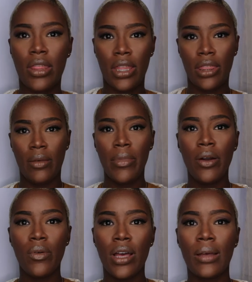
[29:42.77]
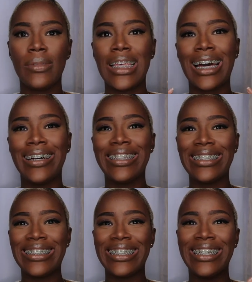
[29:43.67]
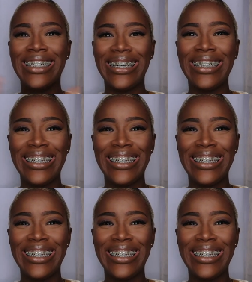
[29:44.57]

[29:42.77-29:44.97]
and then the milk comes out